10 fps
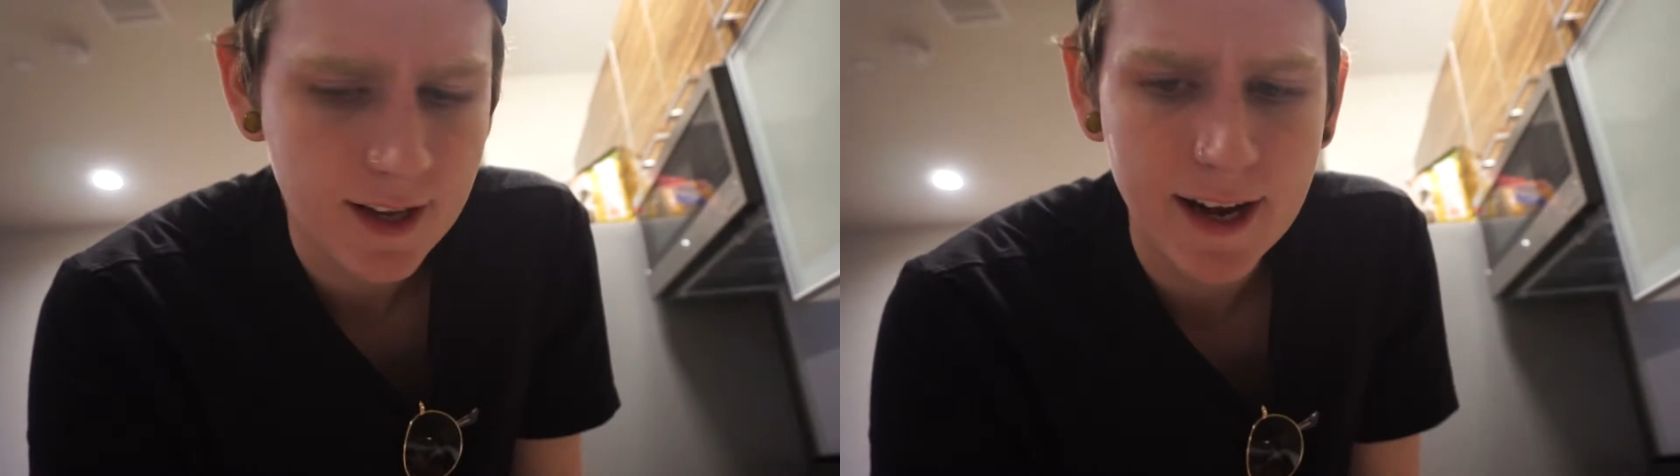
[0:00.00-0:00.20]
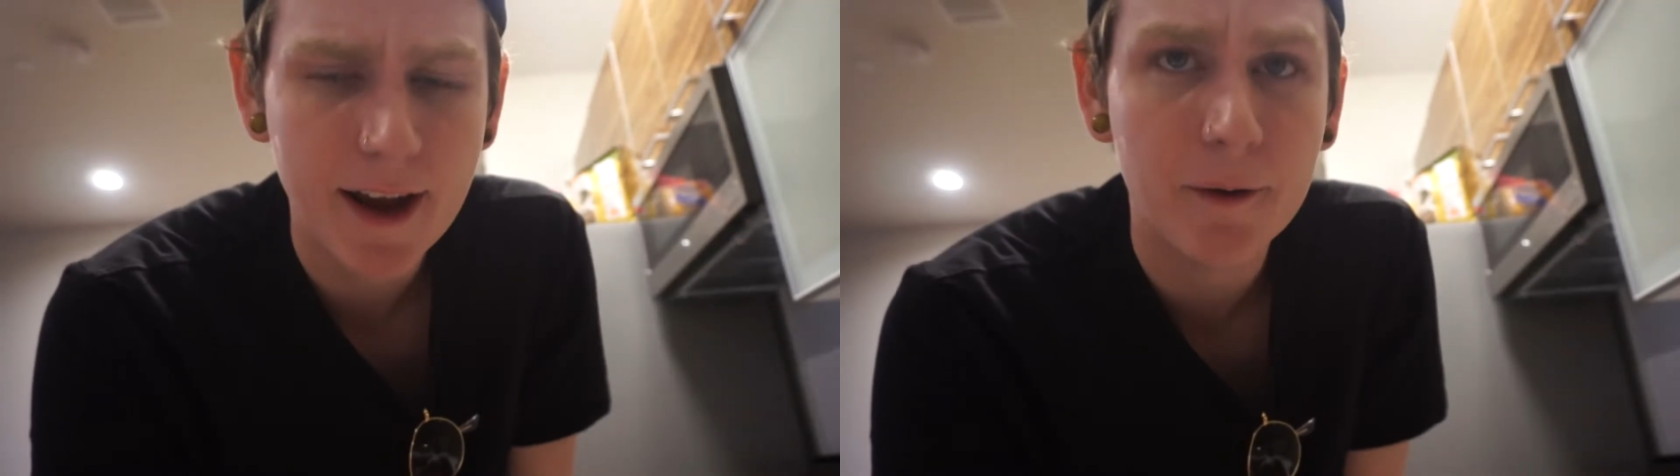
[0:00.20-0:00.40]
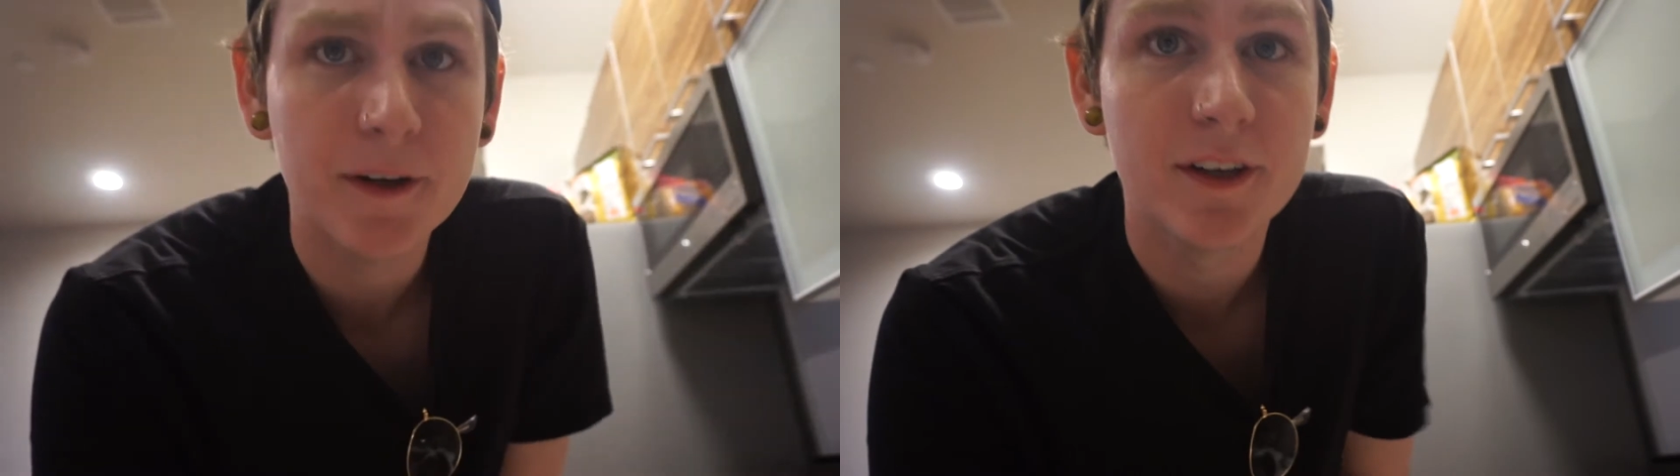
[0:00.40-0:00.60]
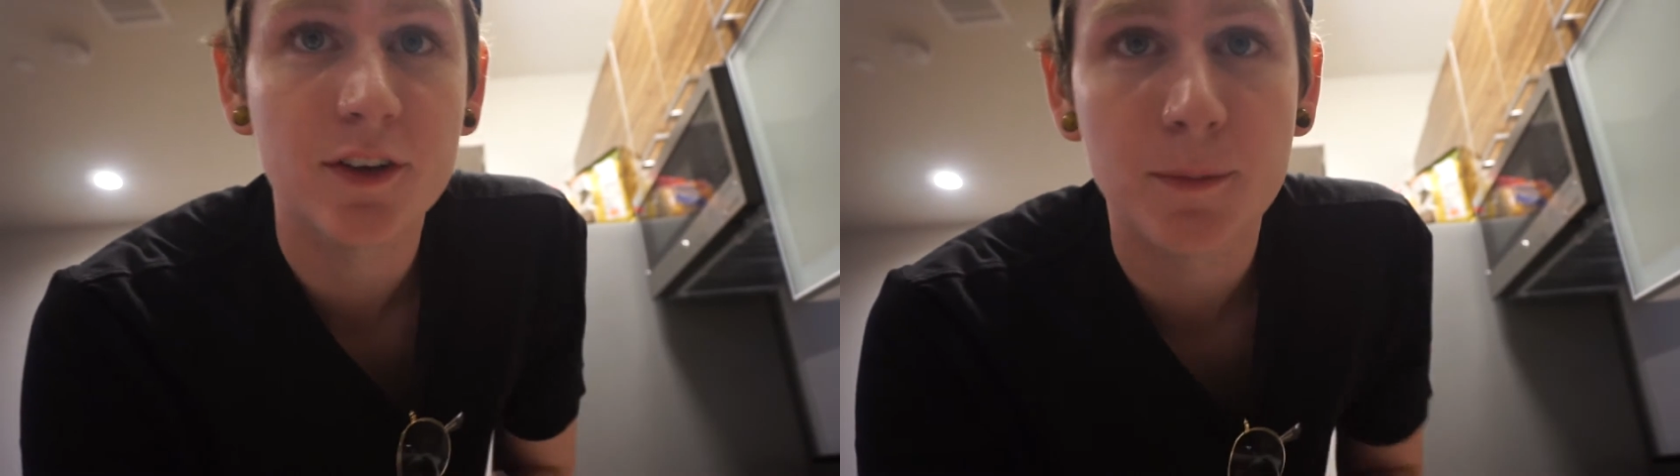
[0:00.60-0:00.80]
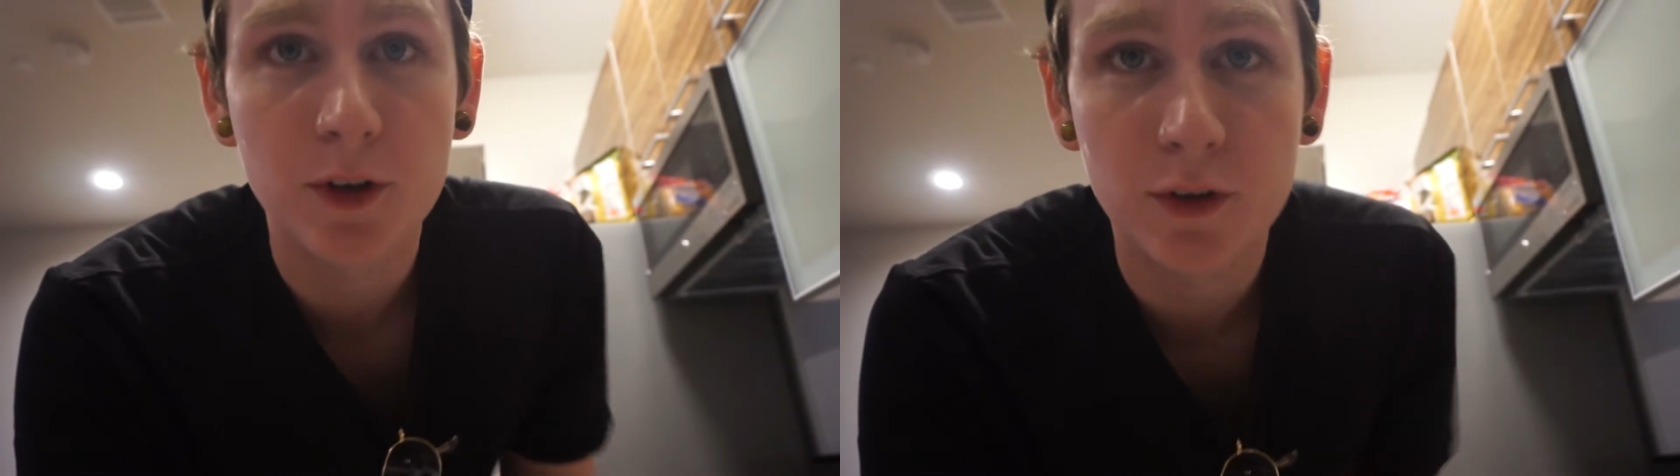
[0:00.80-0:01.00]
now is
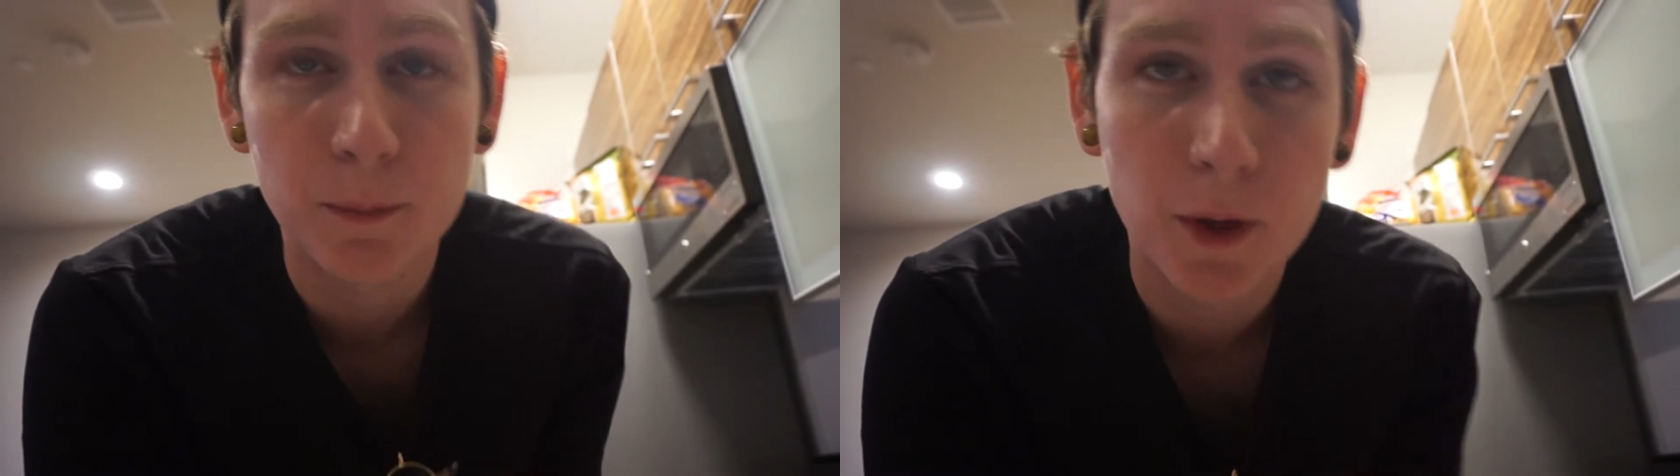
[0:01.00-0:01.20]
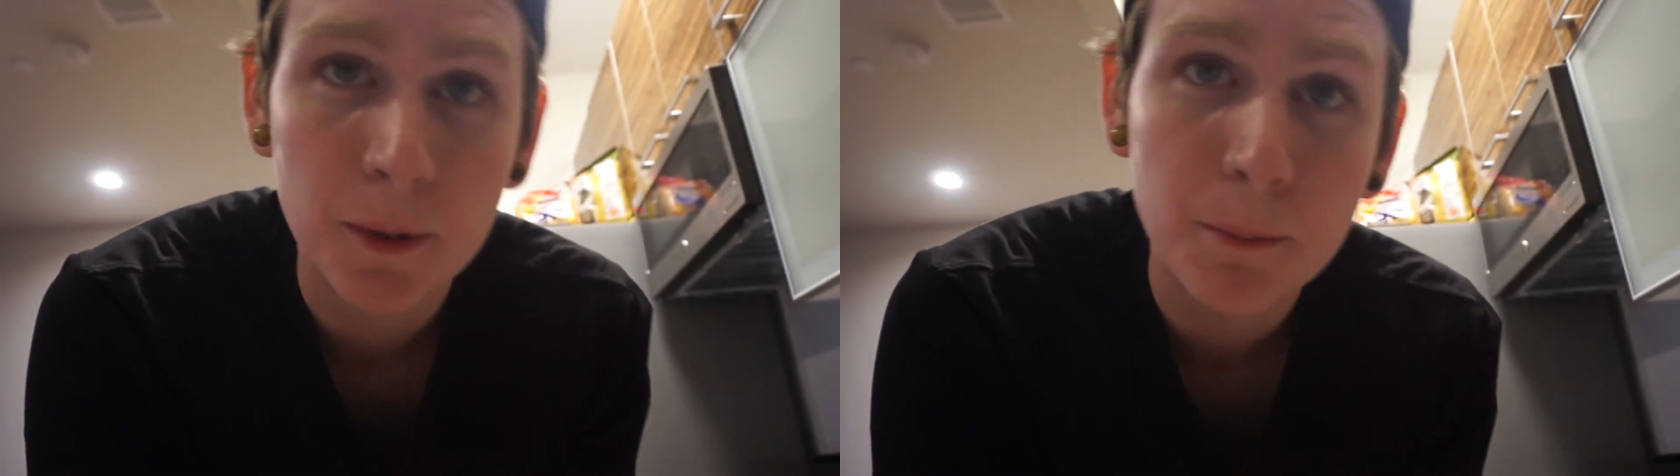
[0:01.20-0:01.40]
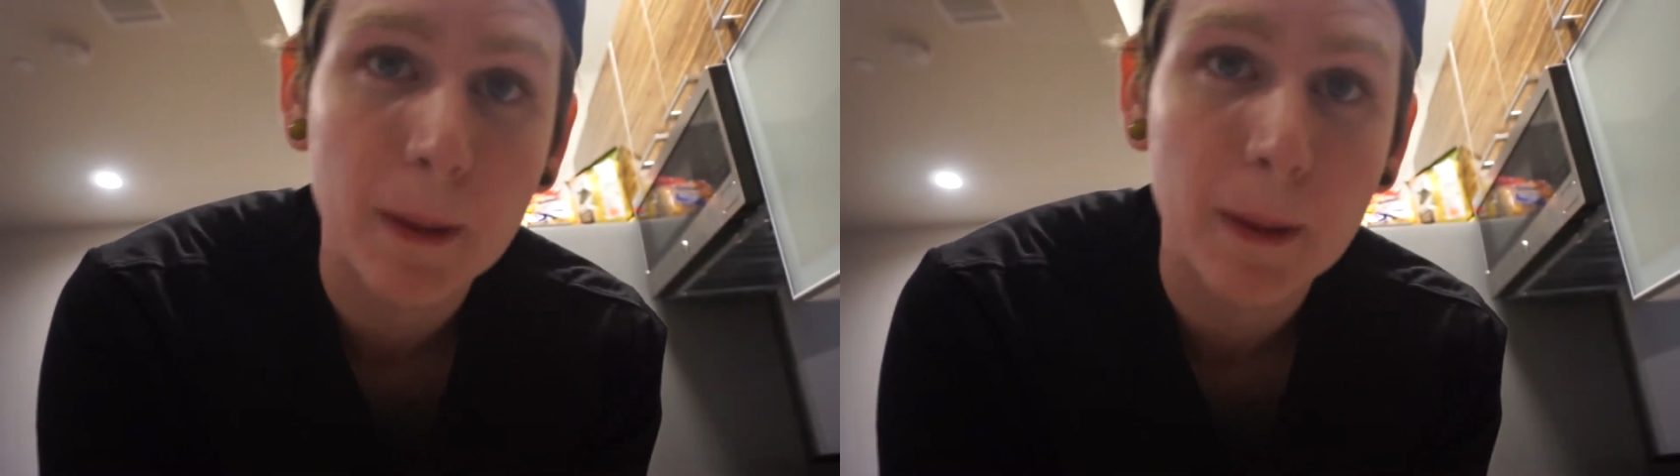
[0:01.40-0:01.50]
the most important